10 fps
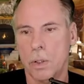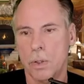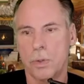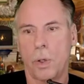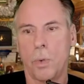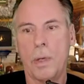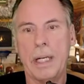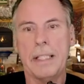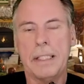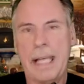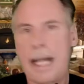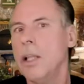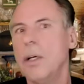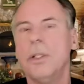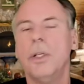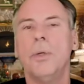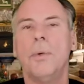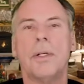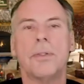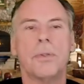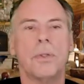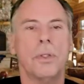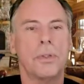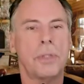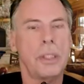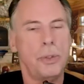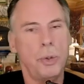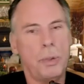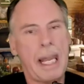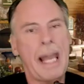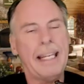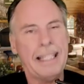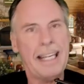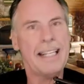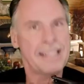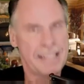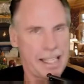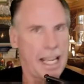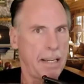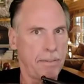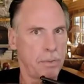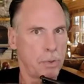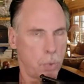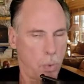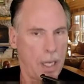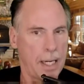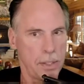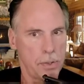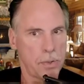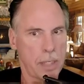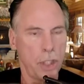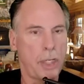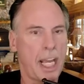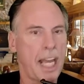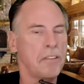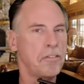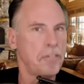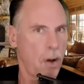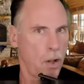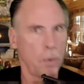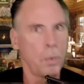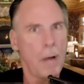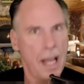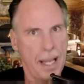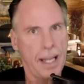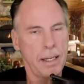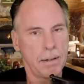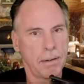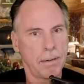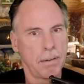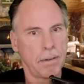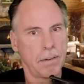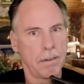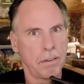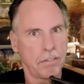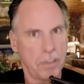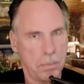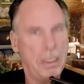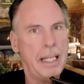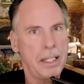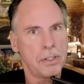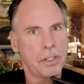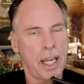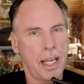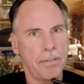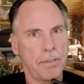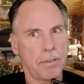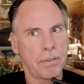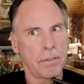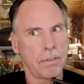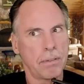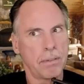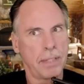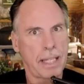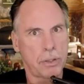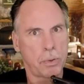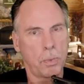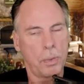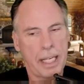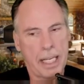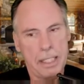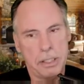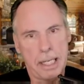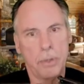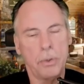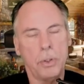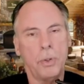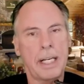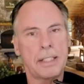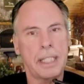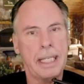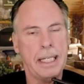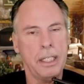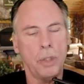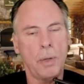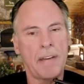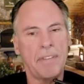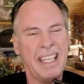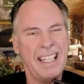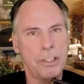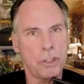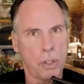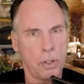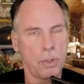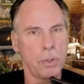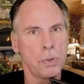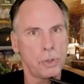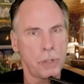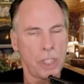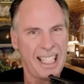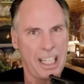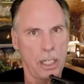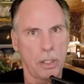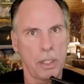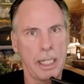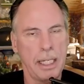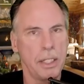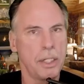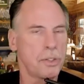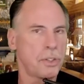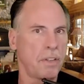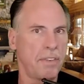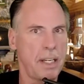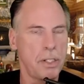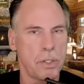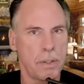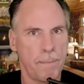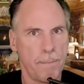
So what he's telling you is, since you can't get saved twice and you can't fall away from being saved, that's what he's telling you. That's you have eternal security in your salvation.